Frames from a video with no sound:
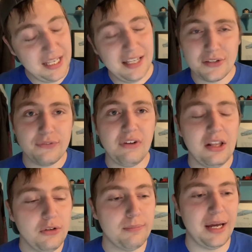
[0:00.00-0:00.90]
Yeah, it's
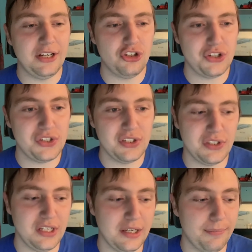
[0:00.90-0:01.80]
followed by Justice
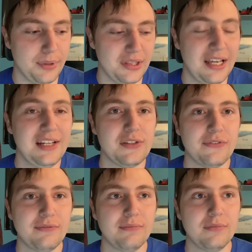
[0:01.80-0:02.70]
League, but then
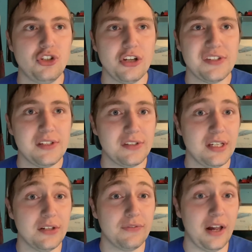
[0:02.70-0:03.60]
Justice League
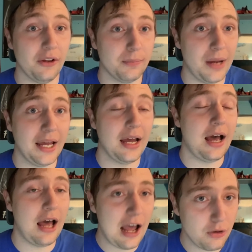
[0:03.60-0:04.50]
is followed by
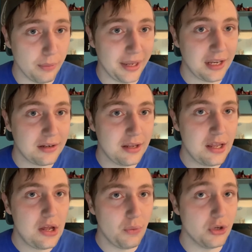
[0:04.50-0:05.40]
Aquaman,
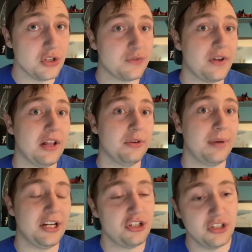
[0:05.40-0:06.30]
which is followed
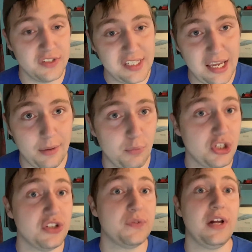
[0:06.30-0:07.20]
by Shazam,
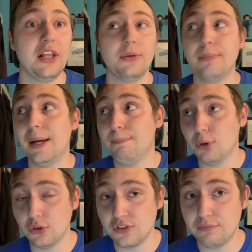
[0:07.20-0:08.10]
which is followed by
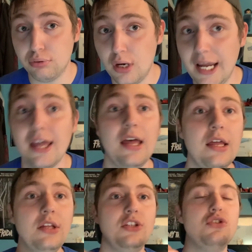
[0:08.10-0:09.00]
Birds of Prey.
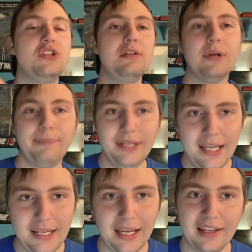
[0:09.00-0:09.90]
Do you see what I'm
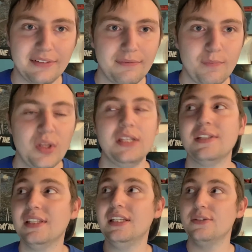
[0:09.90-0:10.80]
getting at? Is
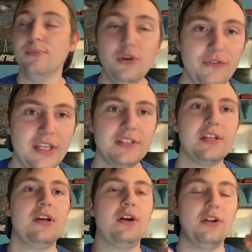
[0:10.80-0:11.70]
that these movies
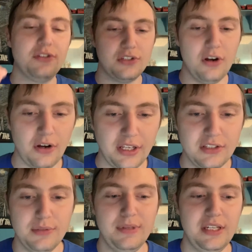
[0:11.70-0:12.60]
are starting
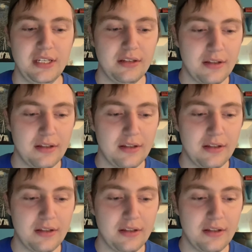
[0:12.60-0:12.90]
to